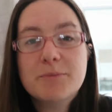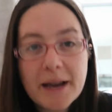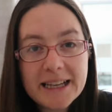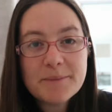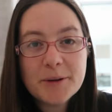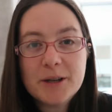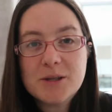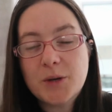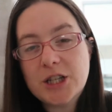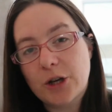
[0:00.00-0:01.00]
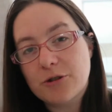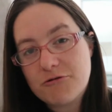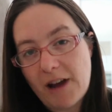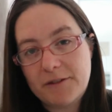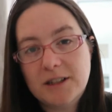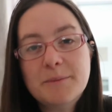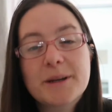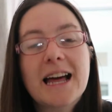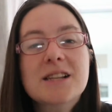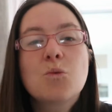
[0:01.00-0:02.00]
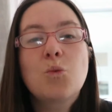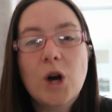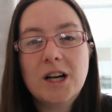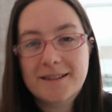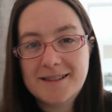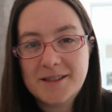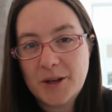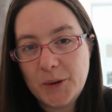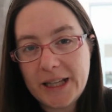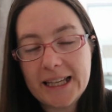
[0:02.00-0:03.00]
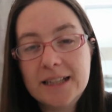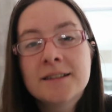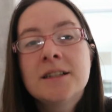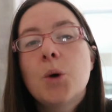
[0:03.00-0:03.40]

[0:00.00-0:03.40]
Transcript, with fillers: mainly because we don't travel, but that's world schooling.